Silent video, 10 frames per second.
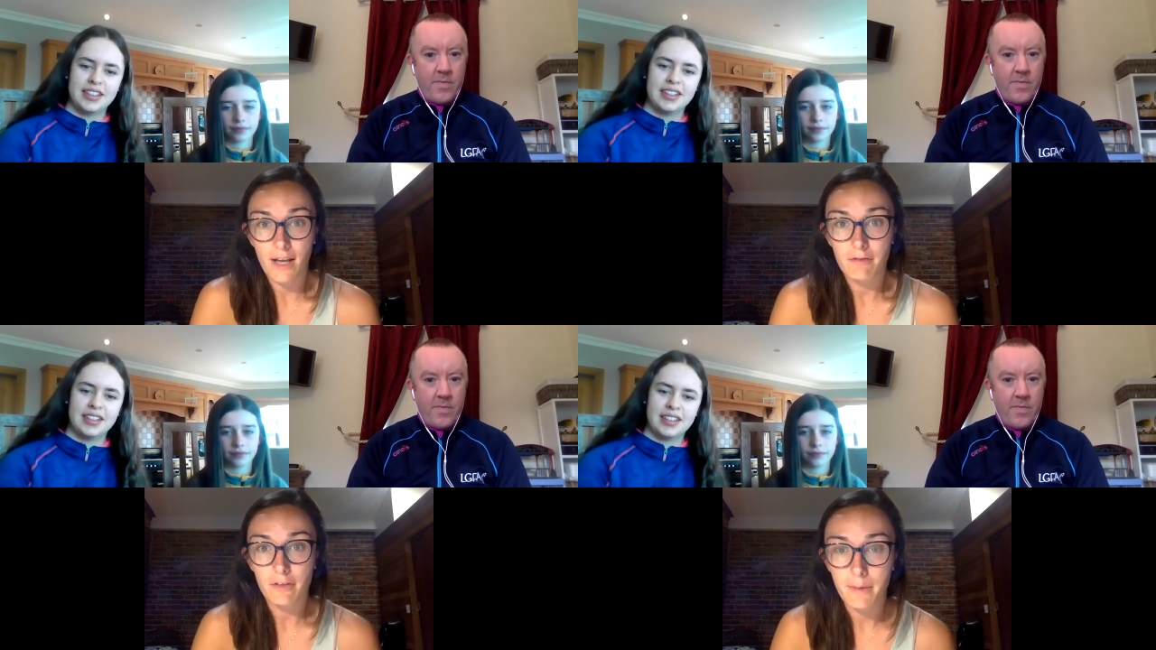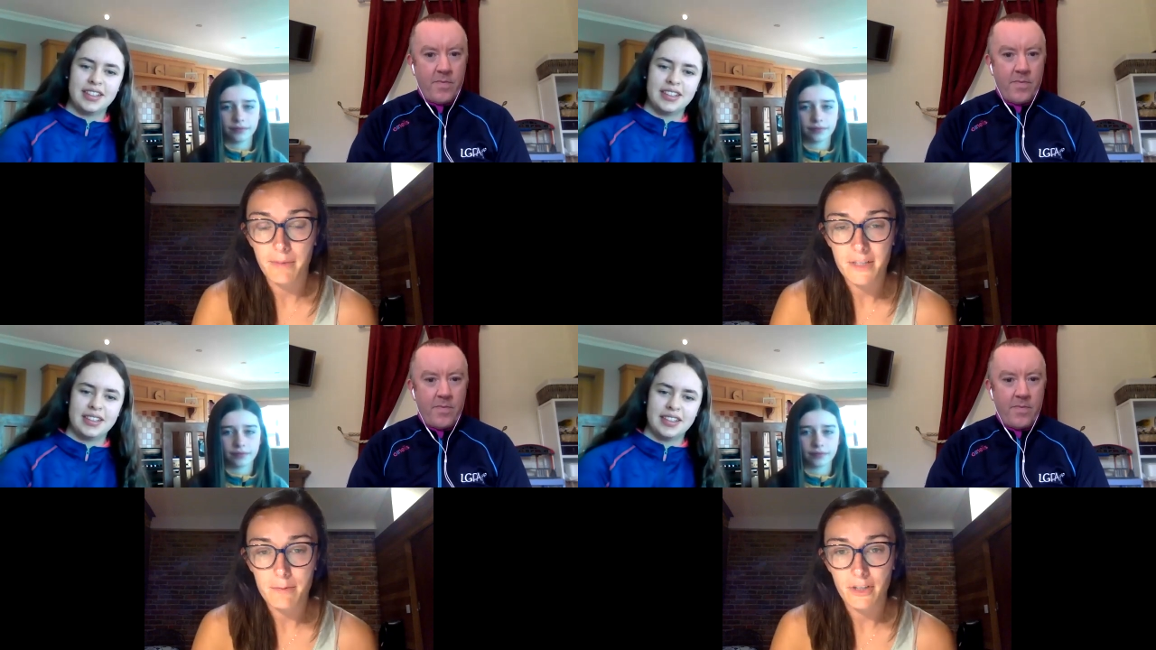Speaker 1: and for
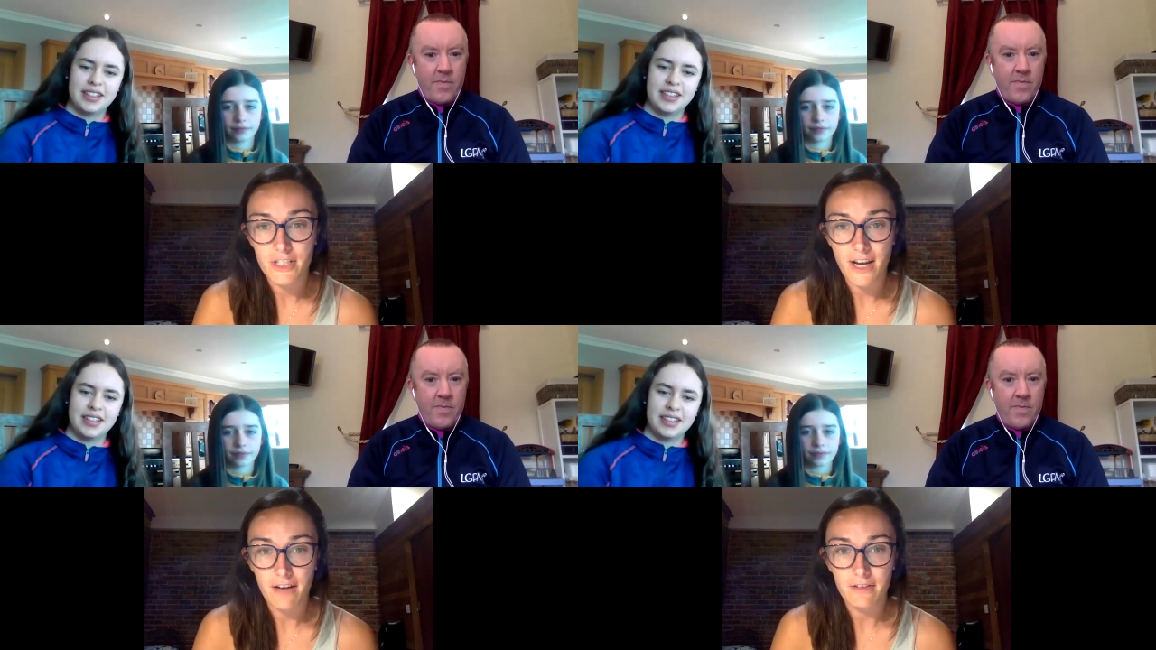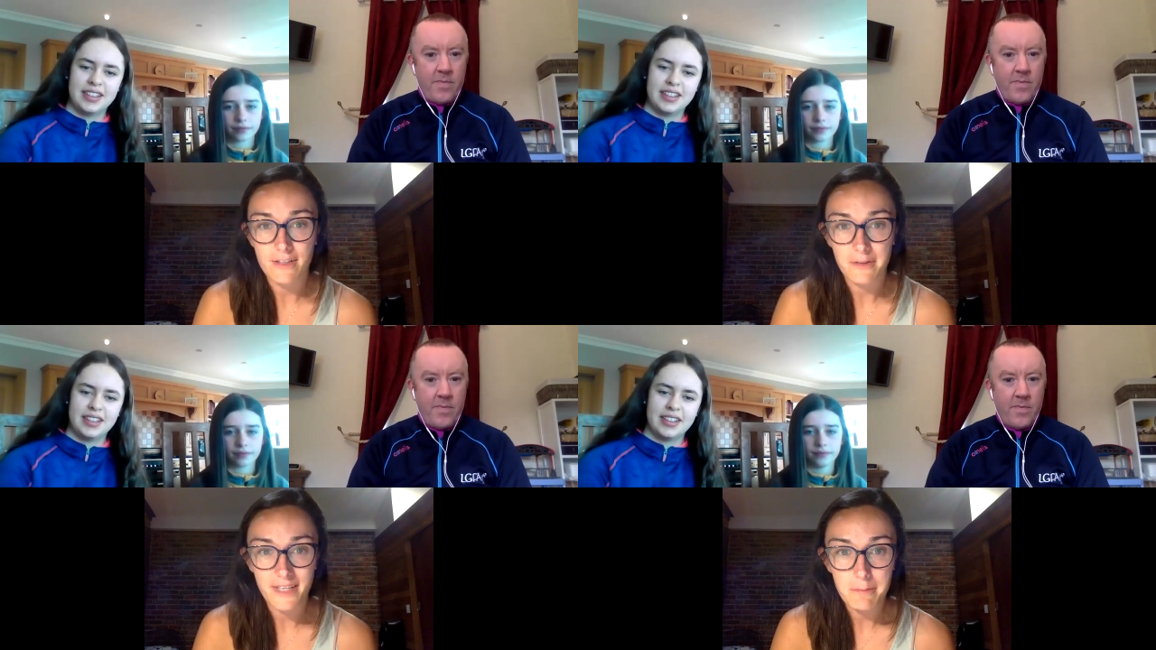women in sport in general.
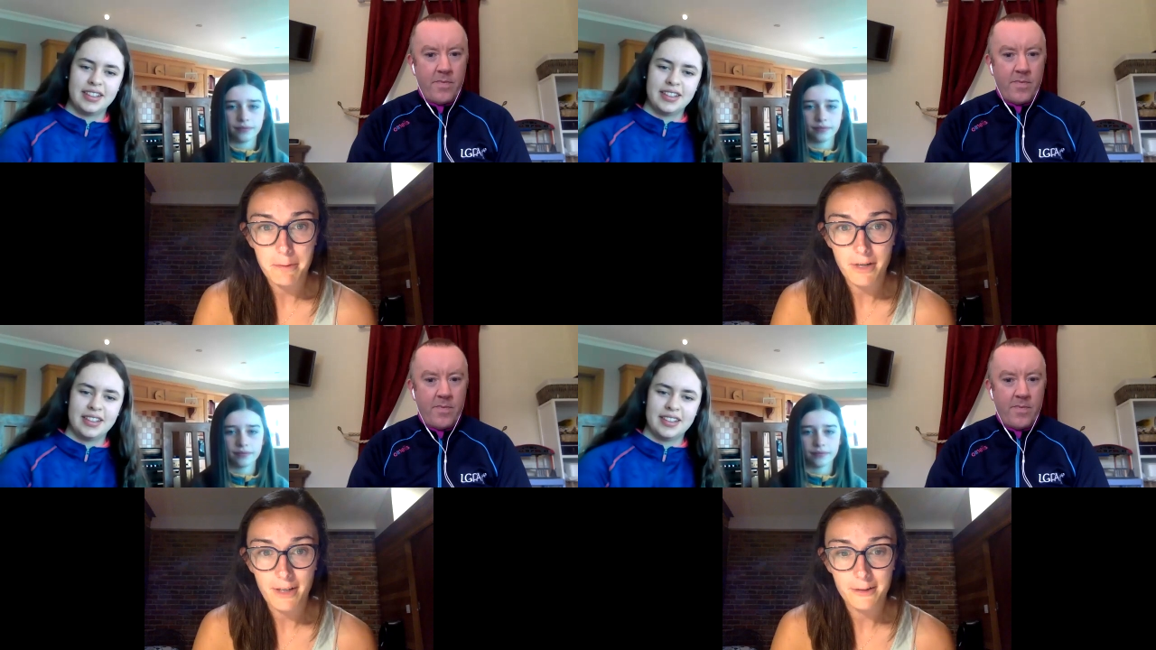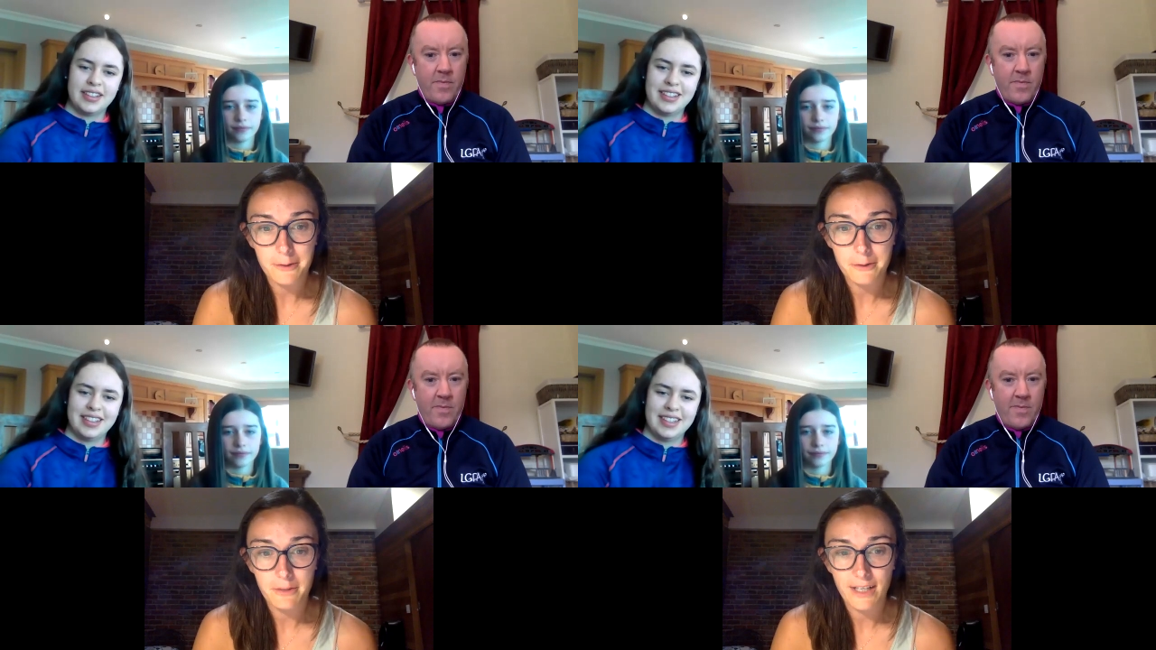So keep up all the
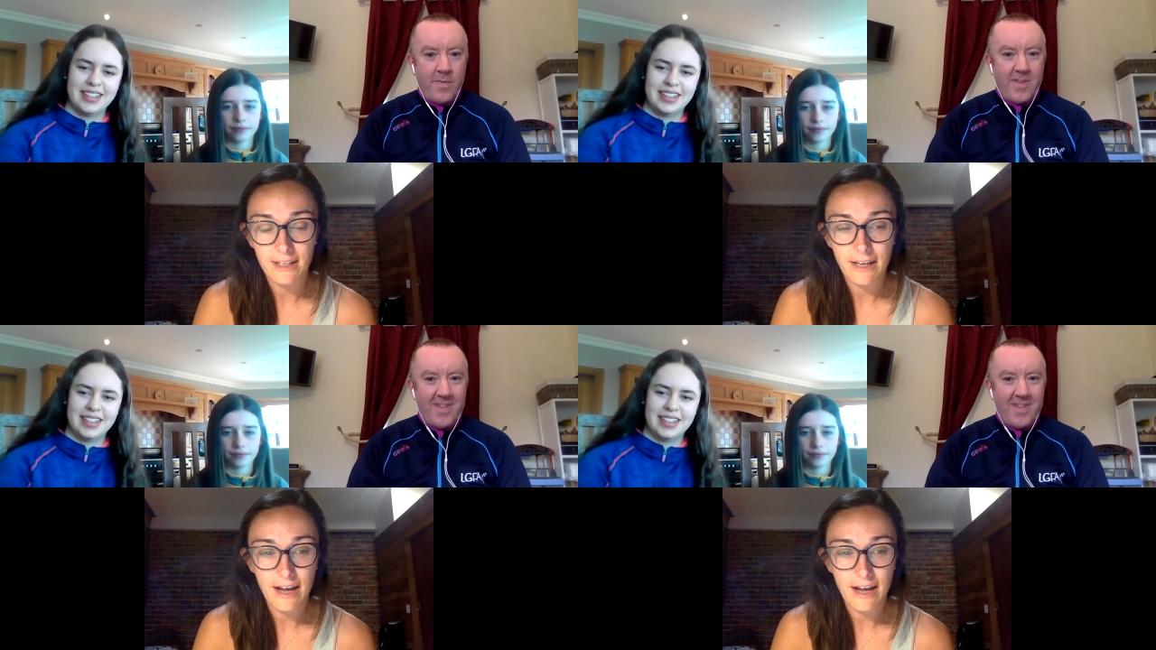good work.